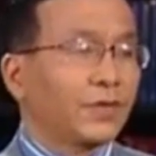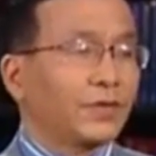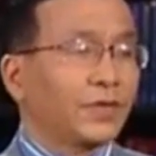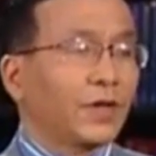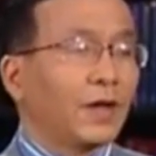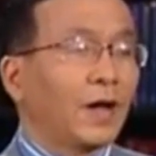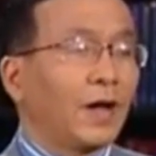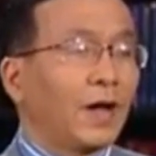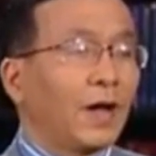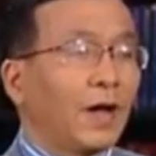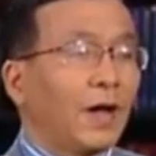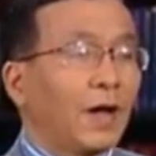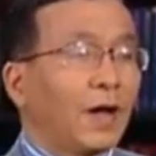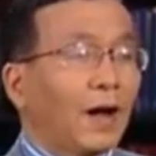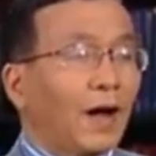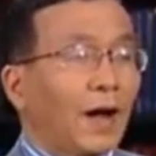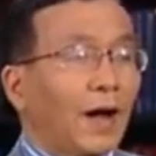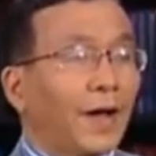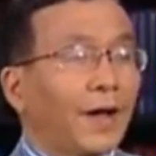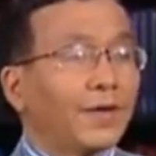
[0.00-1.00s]
system,
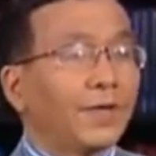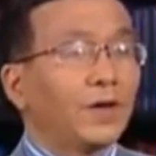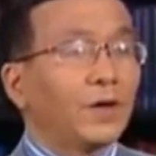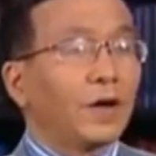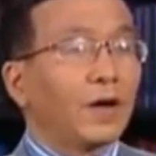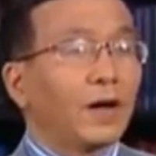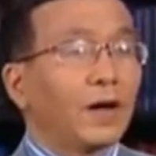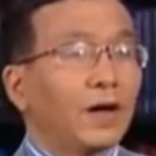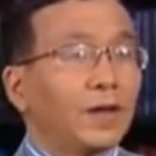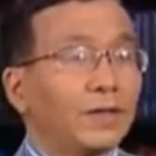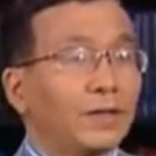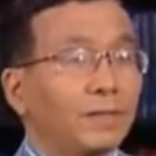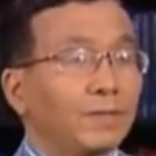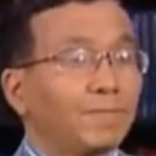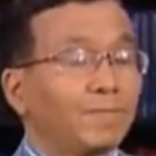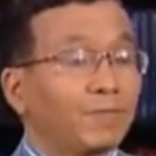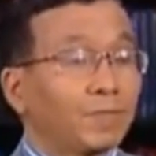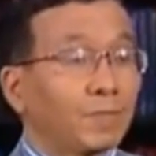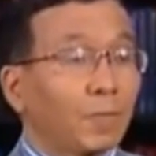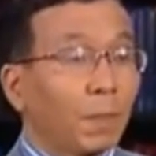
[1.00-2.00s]
were all
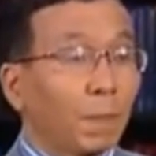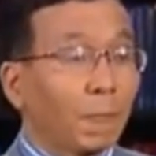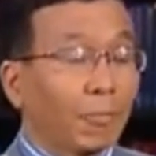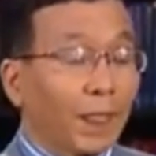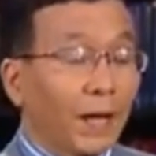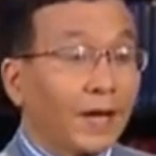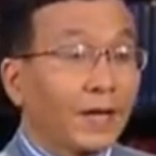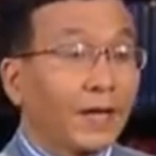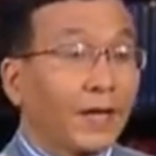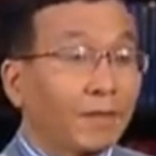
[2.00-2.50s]
fraudulent